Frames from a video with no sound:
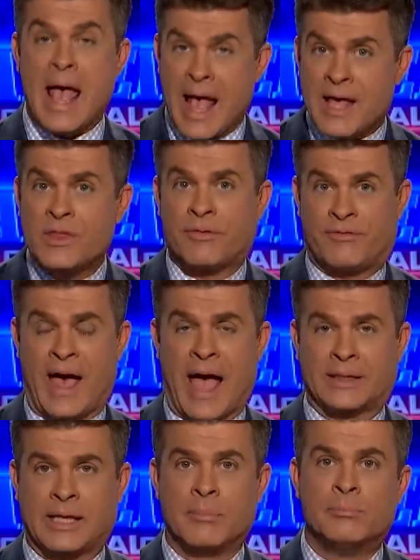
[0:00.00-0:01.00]
and the
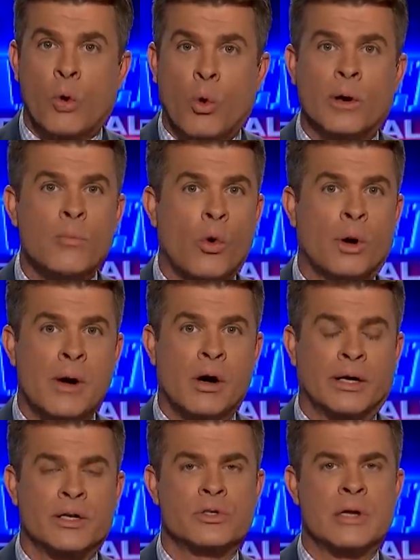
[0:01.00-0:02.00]
fact that more and more
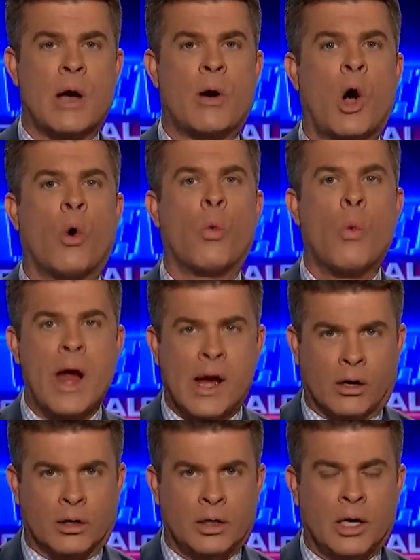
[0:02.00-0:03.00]
Americans are now
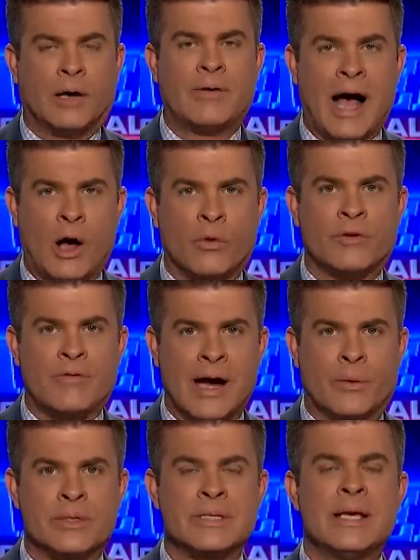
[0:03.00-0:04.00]
aware of how the
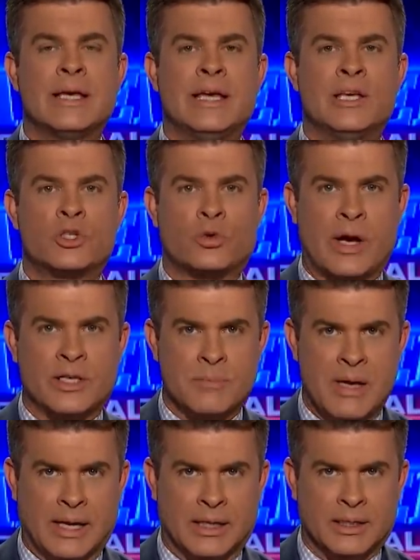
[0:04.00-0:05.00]
virus is
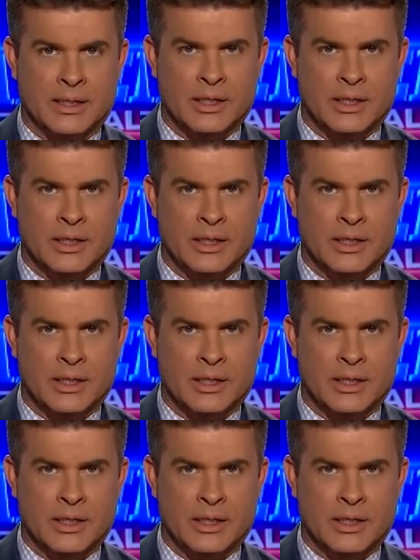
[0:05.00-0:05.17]
transmitted,